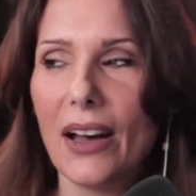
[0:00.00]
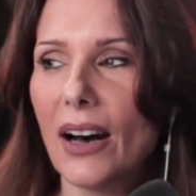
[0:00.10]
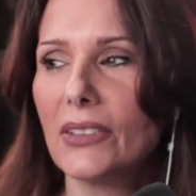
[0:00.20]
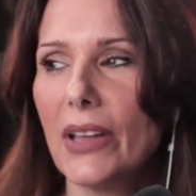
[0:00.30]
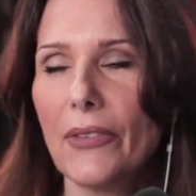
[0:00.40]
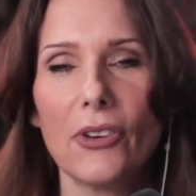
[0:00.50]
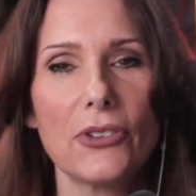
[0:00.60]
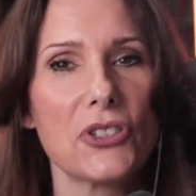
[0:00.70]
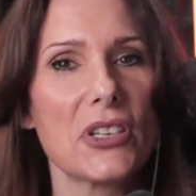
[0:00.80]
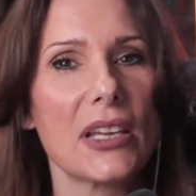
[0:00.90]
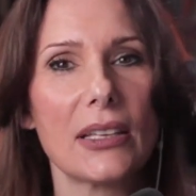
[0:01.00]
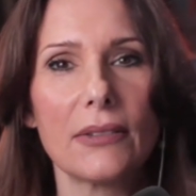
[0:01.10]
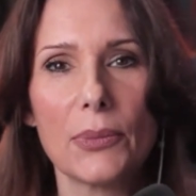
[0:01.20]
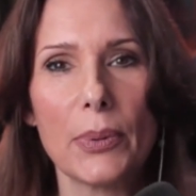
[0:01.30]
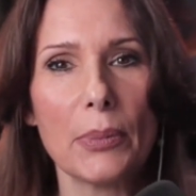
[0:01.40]
I'll never understand
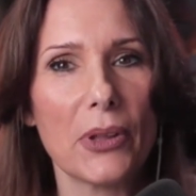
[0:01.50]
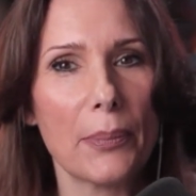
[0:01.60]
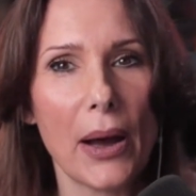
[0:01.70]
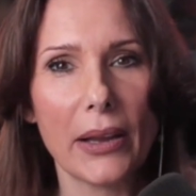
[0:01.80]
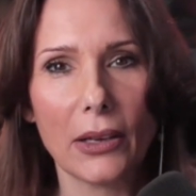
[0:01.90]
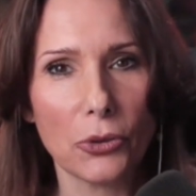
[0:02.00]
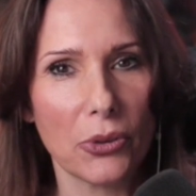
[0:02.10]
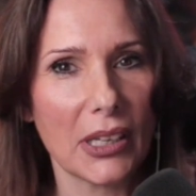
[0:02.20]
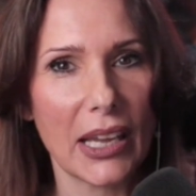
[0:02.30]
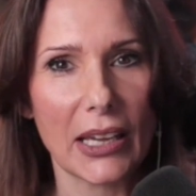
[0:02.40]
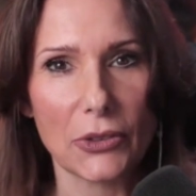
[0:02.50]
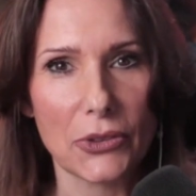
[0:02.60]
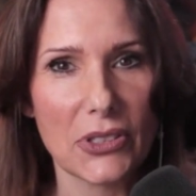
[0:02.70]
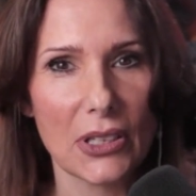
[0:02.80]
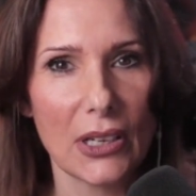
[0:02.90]
the people that buy on green
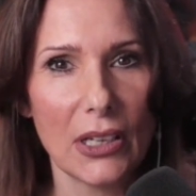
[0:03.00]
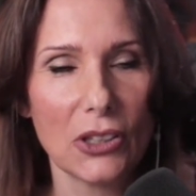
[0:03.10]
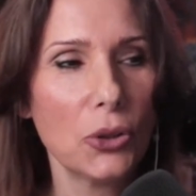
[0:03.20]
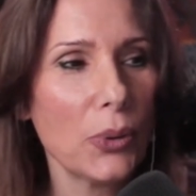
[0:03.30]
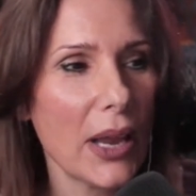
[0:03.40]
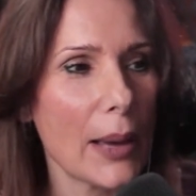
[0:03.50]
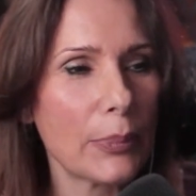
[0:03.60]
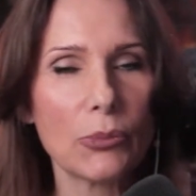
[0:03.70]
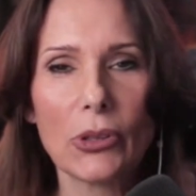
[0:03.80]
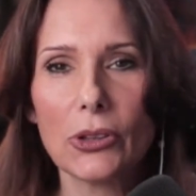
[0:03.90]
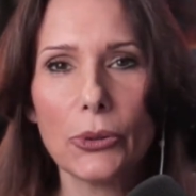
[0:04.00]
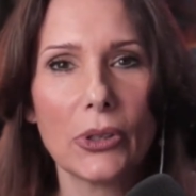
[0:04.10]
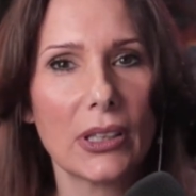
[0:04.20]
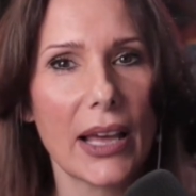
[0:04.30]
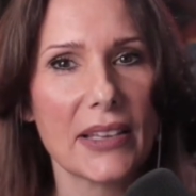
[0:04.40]
candles. Look what happened with Luna
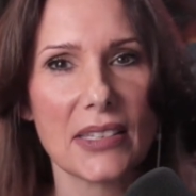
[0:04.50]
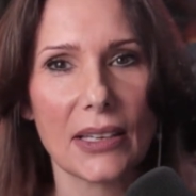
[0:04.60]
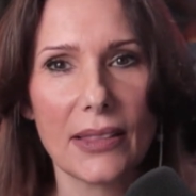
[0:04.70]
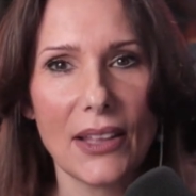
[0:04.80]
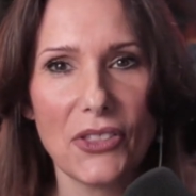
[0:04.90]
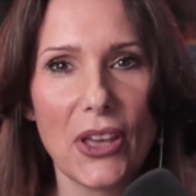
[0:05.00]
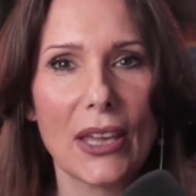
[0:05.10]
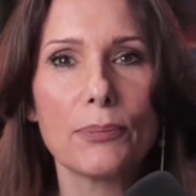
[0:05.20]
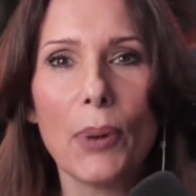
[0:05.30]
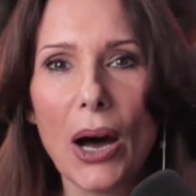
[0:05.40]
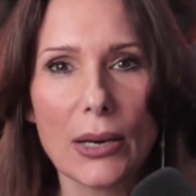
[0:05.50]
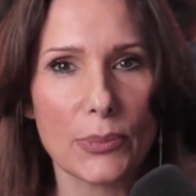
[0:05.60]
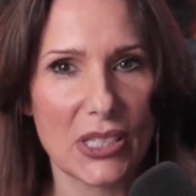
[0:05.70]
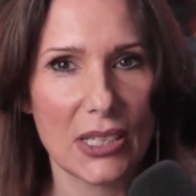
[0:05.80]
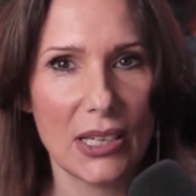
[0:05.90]
Classic. That thing
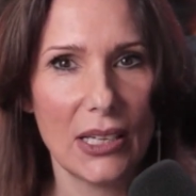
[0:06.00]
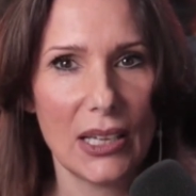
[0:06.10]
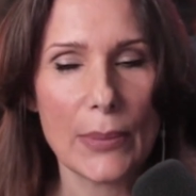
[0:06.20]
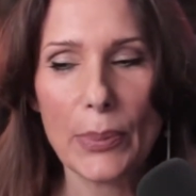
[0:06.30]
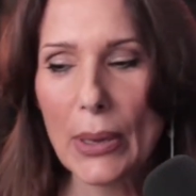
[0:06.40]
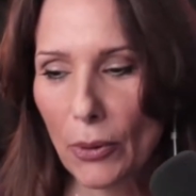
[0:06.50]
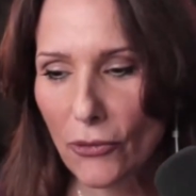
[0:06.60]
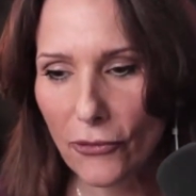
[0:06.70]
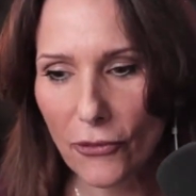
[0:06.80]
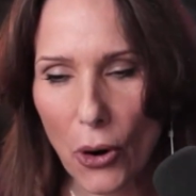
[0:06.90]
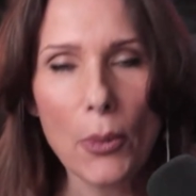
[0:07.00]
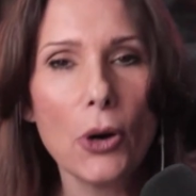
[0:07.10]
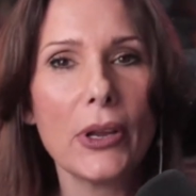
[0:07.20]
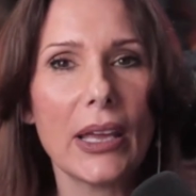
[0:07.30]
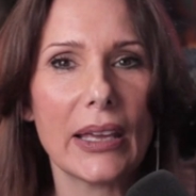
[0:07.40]
pumped, and people
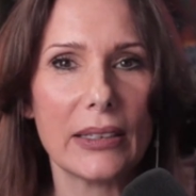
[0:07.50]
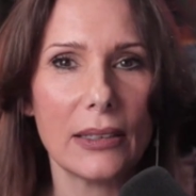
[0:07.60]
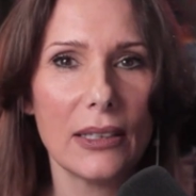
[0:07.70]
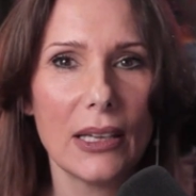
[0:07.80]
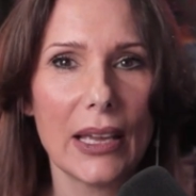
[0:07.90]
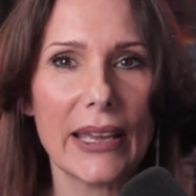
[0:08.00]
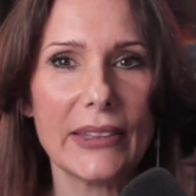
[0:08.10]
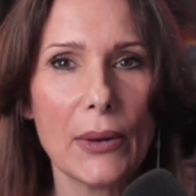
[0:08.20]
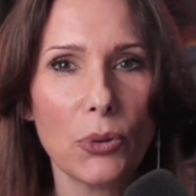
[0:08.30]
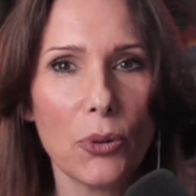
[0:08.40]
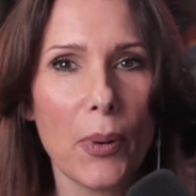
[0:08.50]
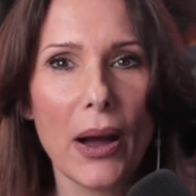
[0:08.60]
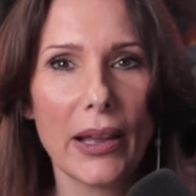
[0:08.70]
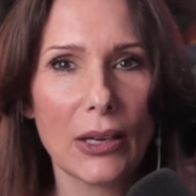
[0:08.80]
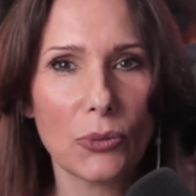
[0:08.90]
FOMO'd in, and they were
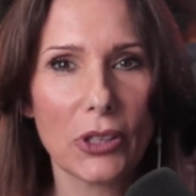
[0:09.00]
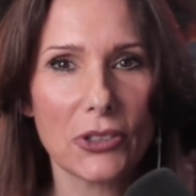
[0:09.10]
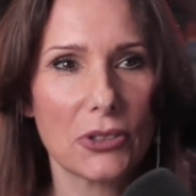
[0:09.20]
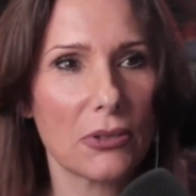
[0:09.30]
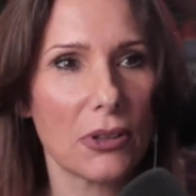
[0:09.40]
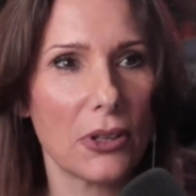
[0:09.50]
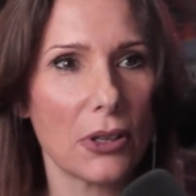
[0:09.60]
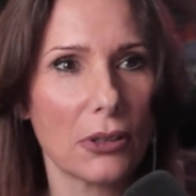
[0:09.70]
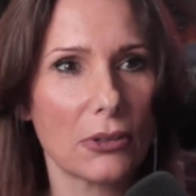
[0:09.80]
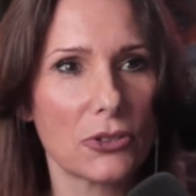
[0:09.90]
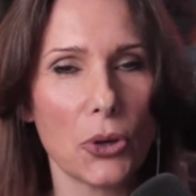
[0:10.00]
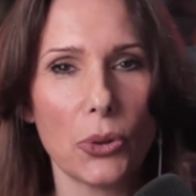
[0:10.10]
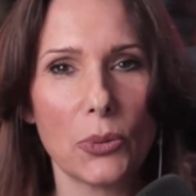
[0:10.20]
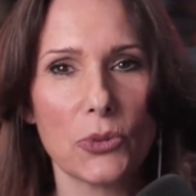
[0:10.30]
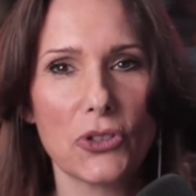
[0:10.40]
buying when the, the
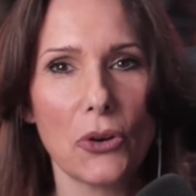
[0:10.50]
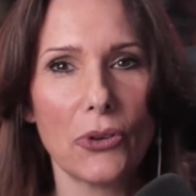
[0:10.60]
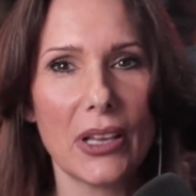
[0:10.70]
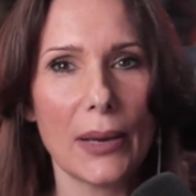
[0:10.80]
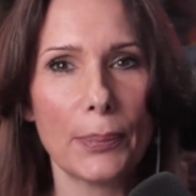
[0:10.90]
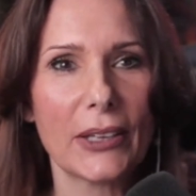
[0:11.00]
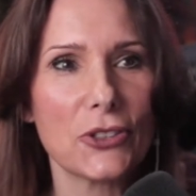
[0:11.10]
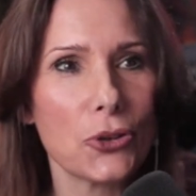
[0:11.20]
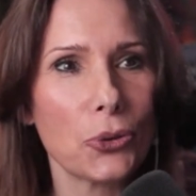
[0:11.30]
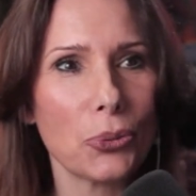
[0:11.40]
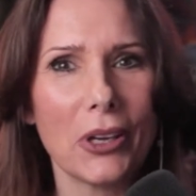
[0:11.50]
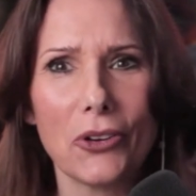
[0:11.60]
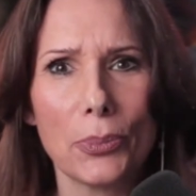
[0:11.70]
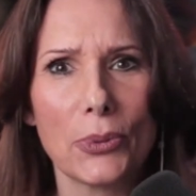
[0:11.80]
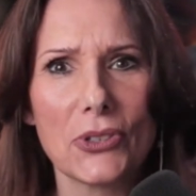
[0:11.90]
token was already up like two, three
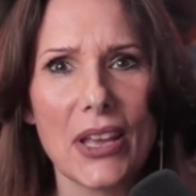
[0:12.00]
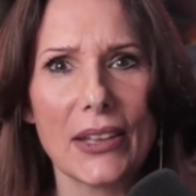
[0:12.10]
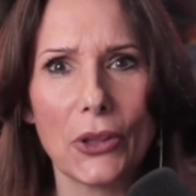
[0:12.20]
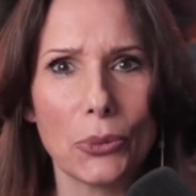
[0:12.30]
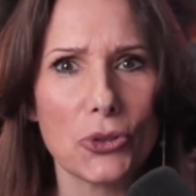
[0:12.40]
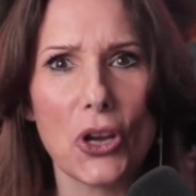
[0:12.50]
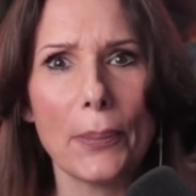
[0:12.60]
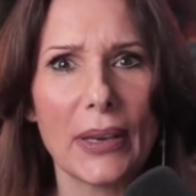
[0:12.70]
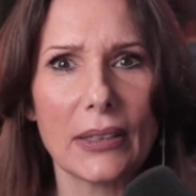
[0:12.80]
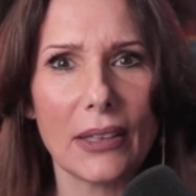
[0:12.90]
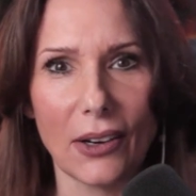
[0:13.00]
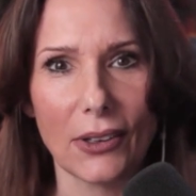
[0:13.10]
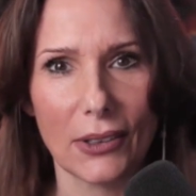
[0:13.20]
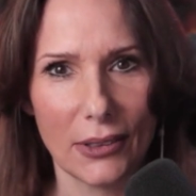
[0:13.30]
hundred percent. They were jumping in there.